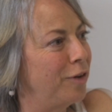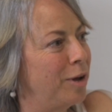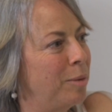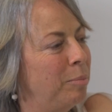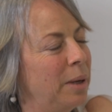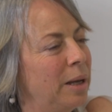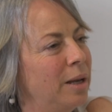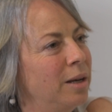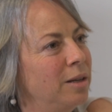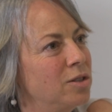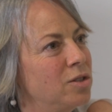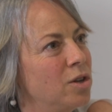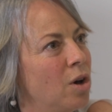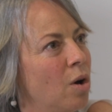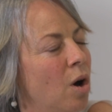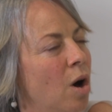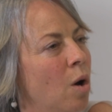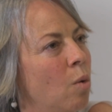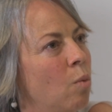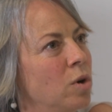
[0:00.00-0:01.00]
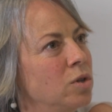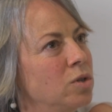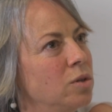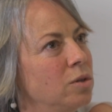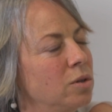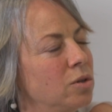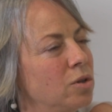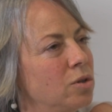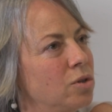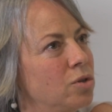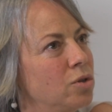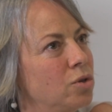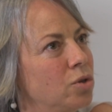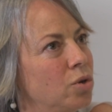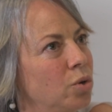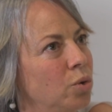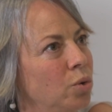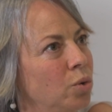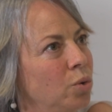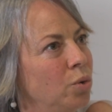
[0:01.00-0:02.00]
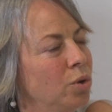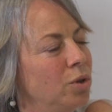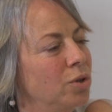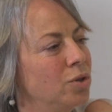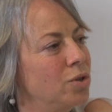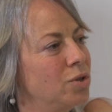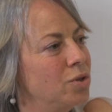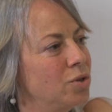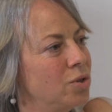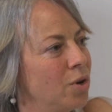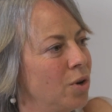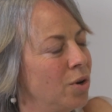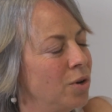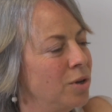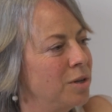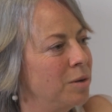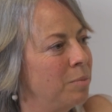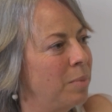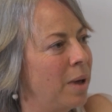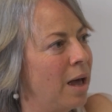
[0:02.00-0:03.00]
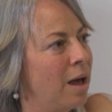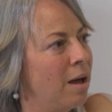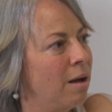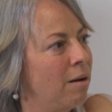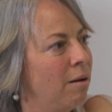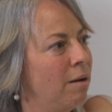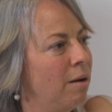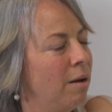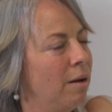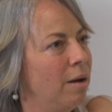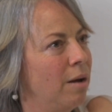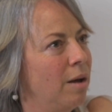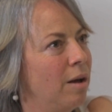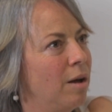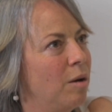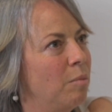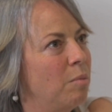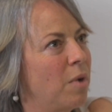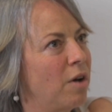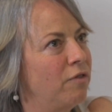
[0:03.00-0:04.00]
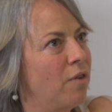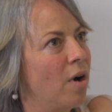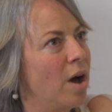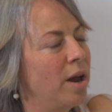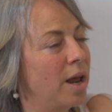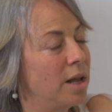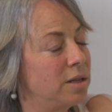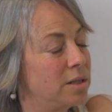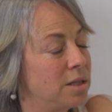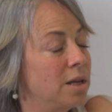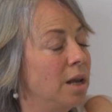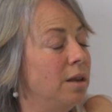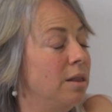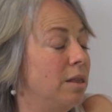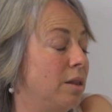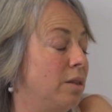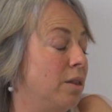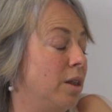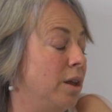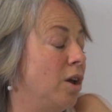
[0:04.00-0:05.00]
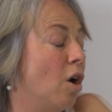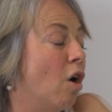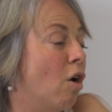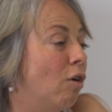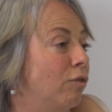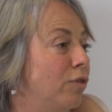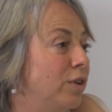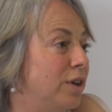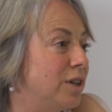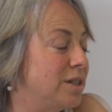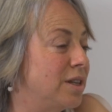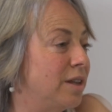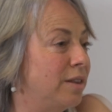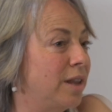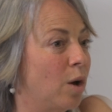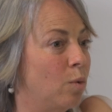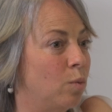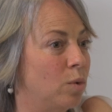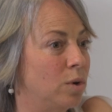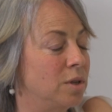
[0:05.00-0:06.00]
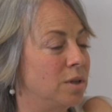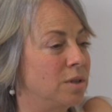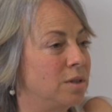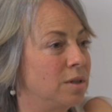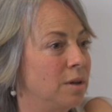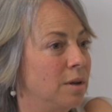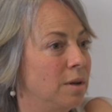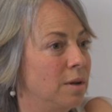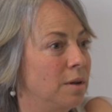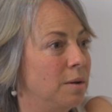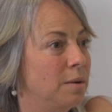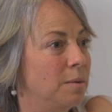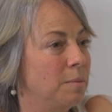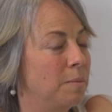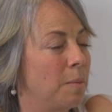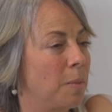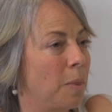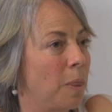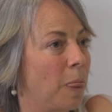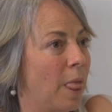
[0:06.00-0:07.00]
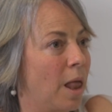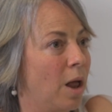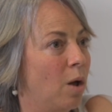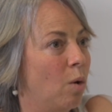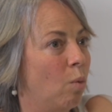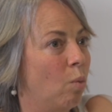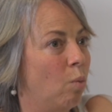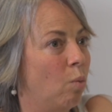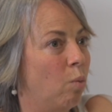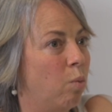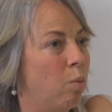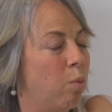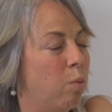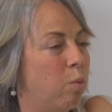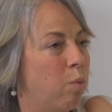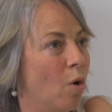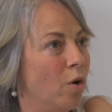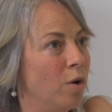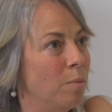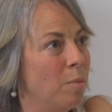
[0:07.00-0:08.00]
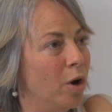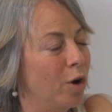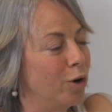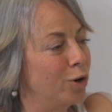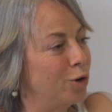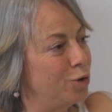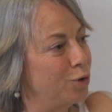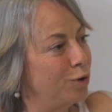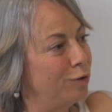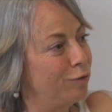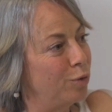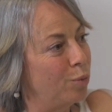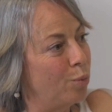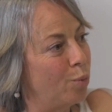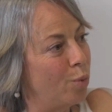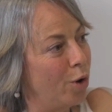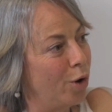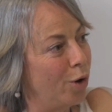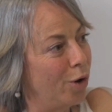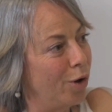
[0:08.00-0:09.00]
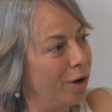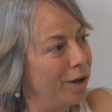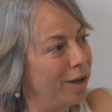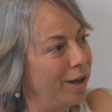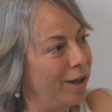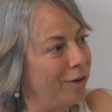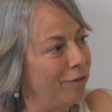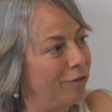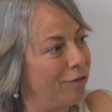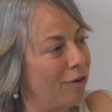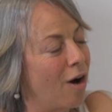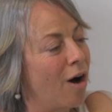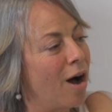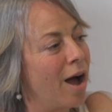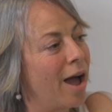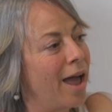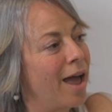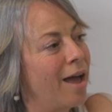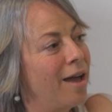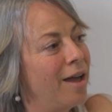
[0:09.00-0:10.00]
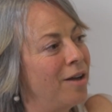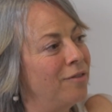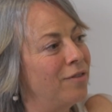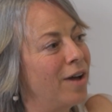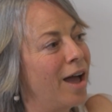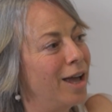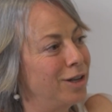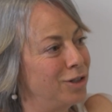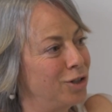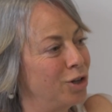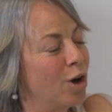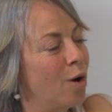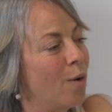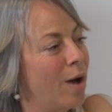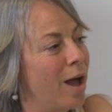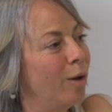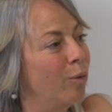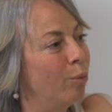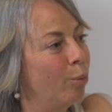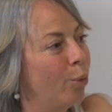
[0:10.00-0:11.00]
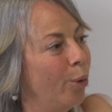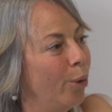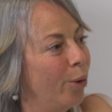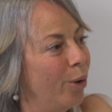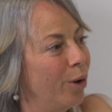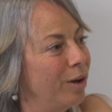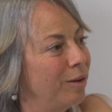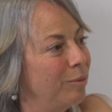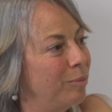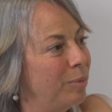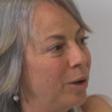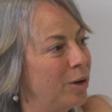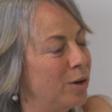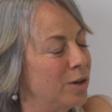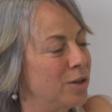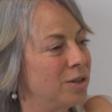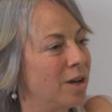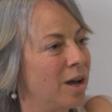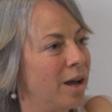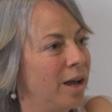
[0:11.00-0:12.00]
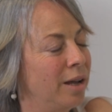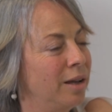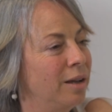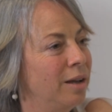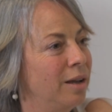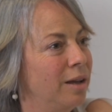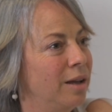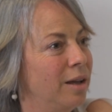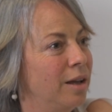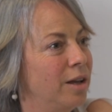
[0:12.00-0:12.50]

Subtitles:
fair bit, so I wasn't too concerned about my finances, other than the obvious, and that was, what am I going to do for work if I ever had to go out and work? Because I